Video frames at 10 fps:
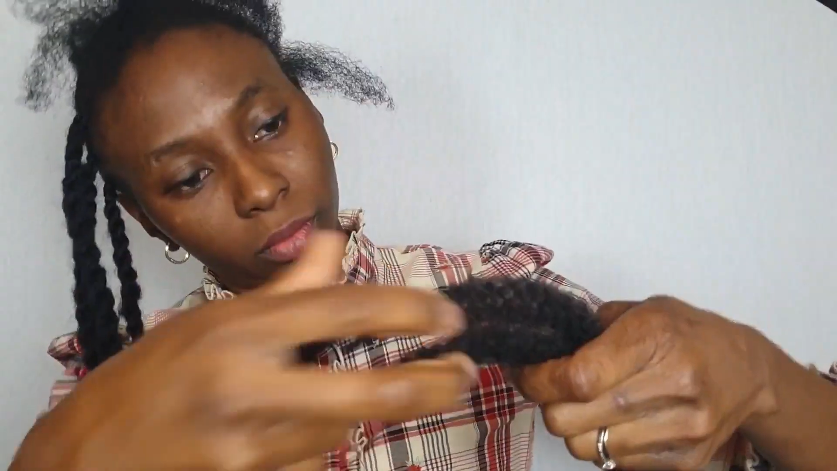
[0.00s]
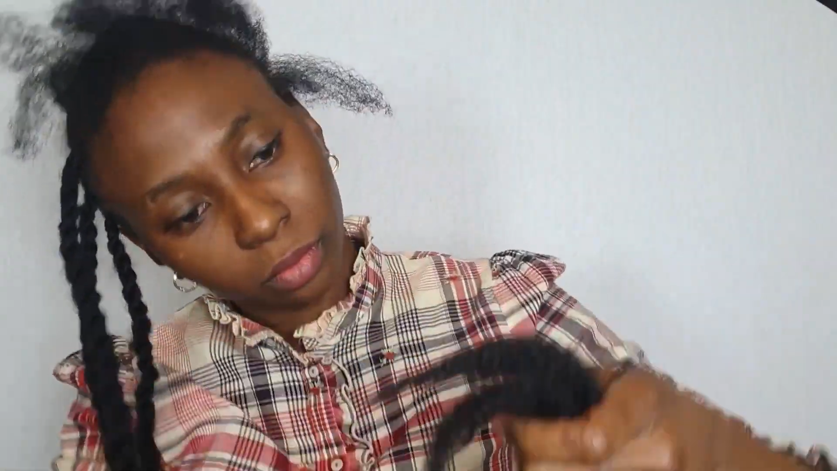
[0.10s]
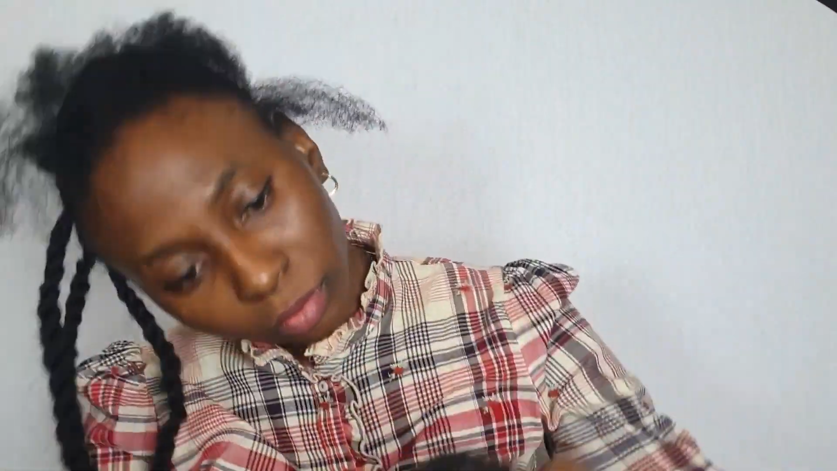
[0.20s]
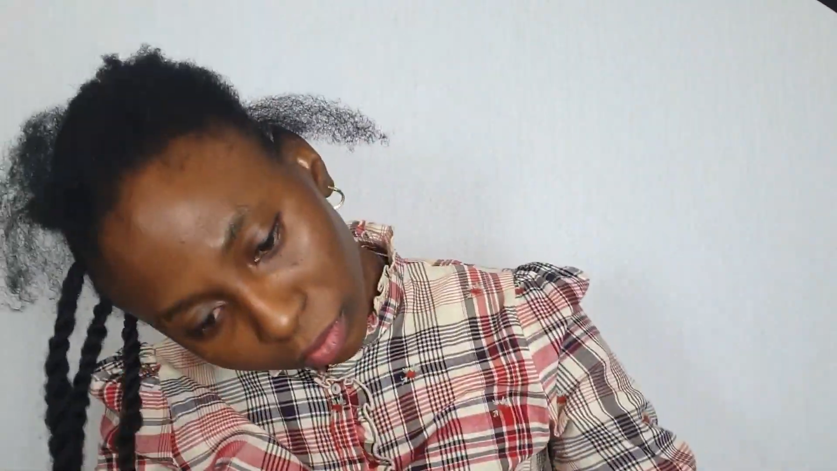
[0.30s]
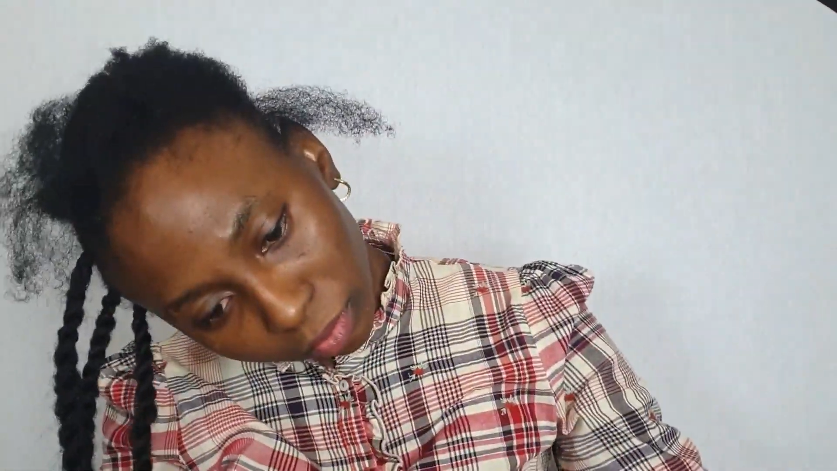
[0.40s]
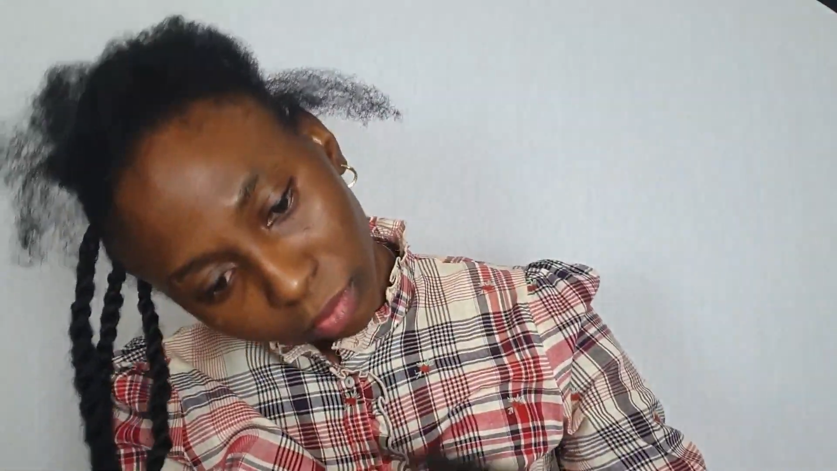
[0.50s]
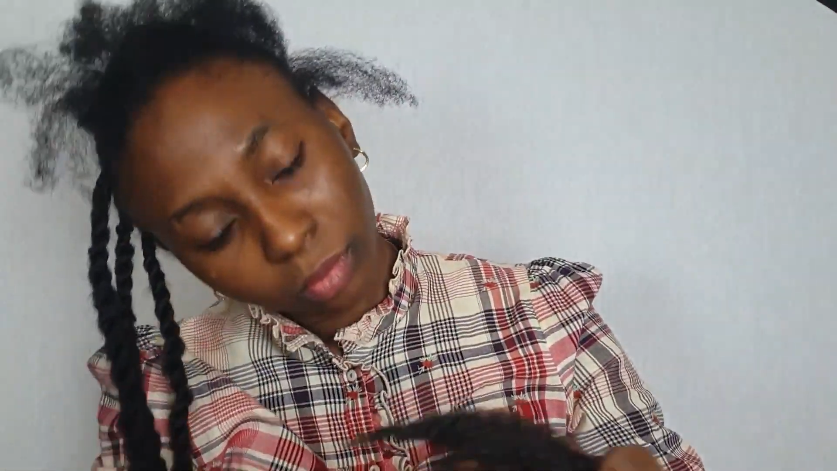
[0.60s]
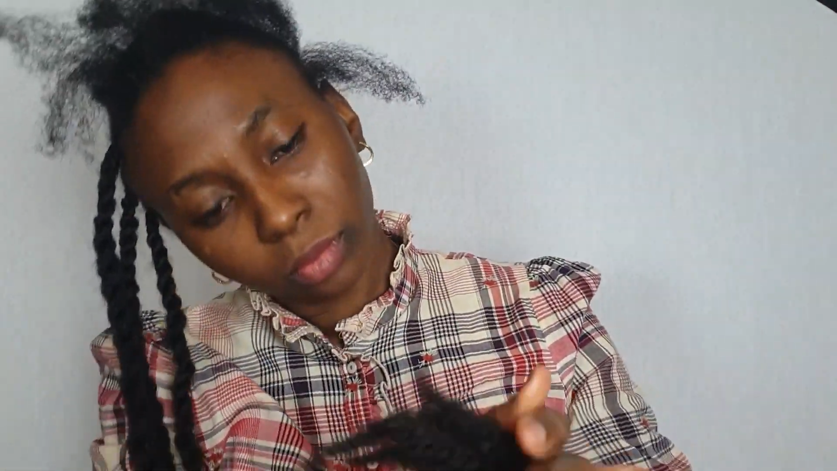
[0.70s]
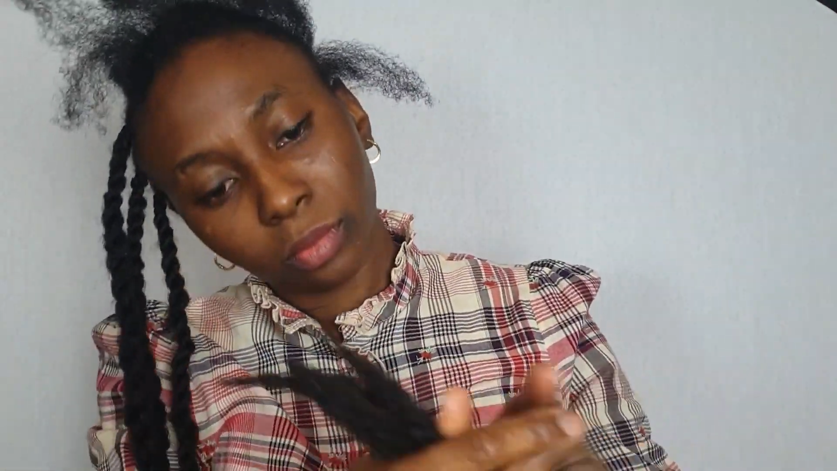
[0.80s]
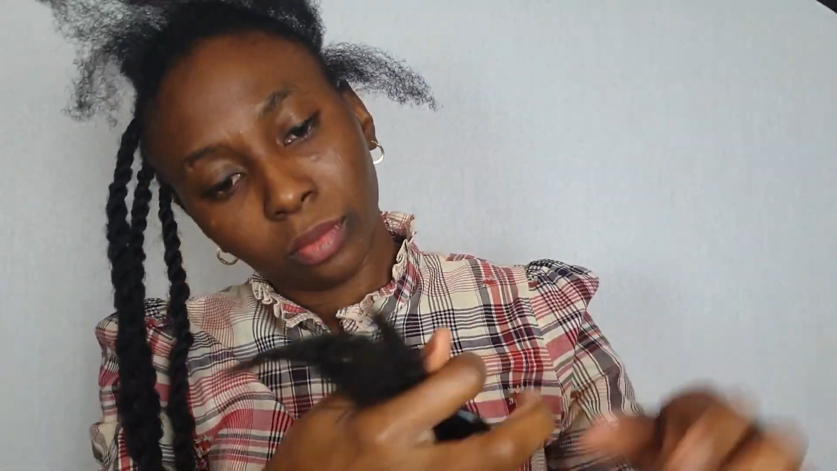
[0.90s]
I
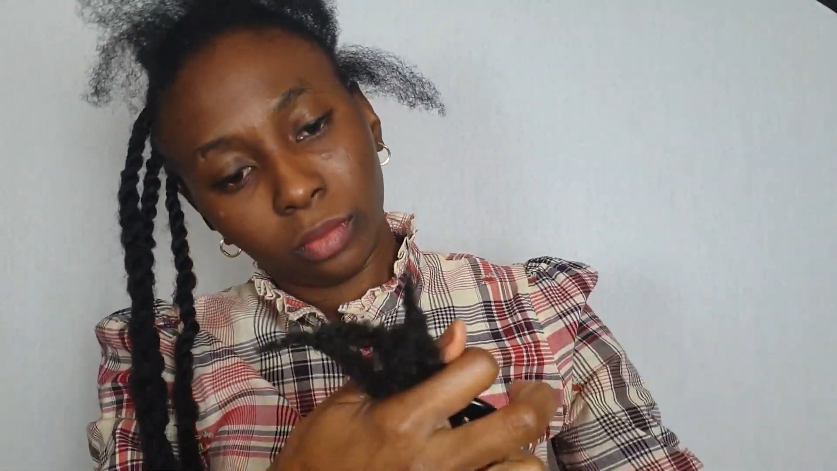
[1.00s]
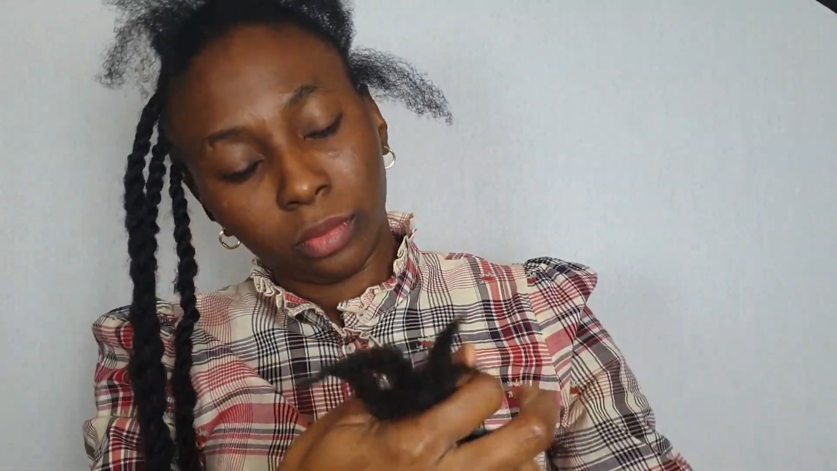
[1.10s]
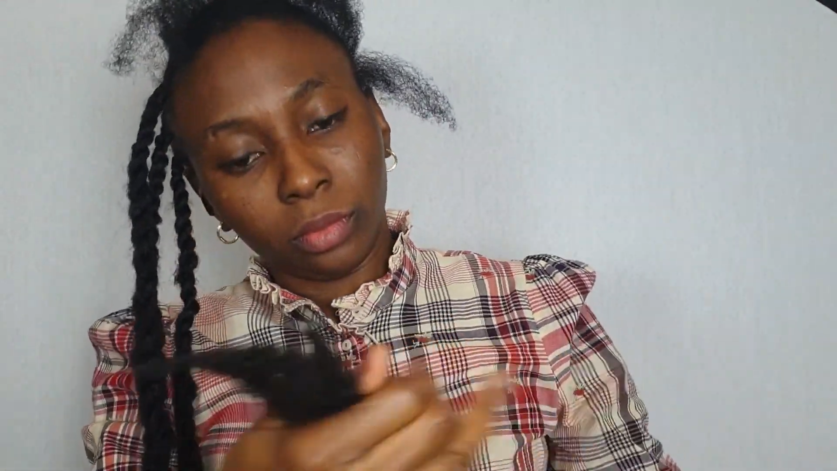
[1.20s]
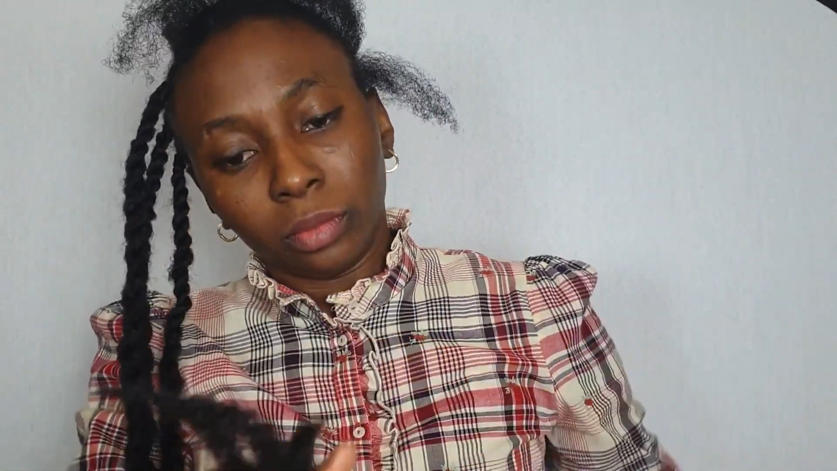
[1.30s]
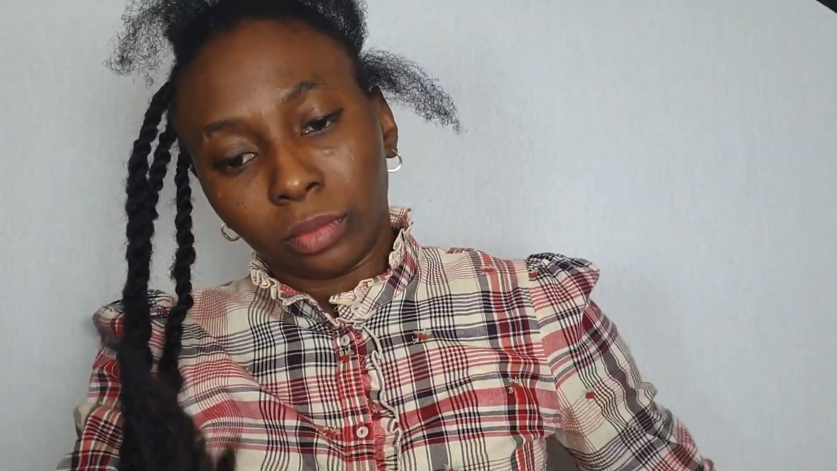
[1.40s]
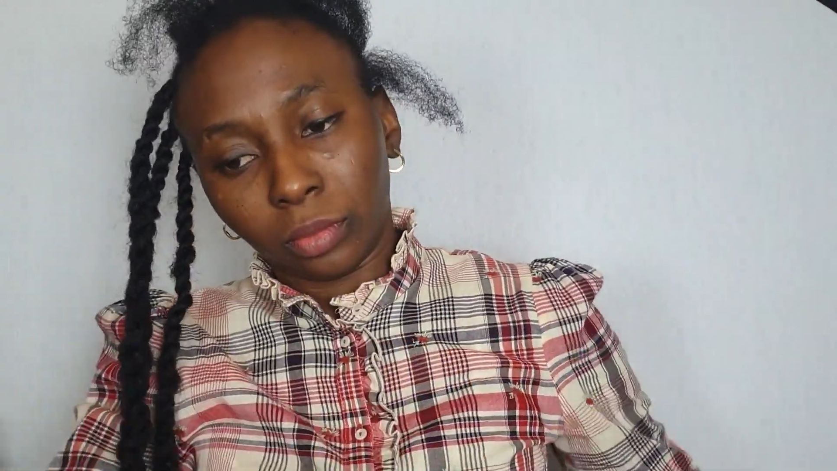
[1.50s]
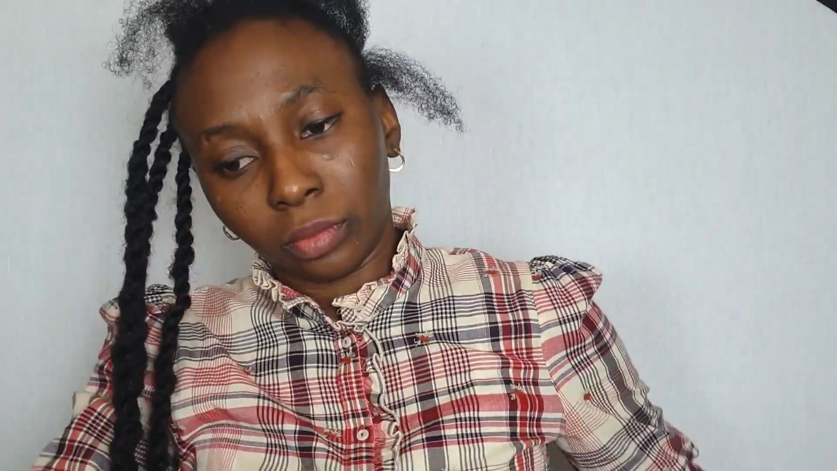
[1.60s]
literally need to detangle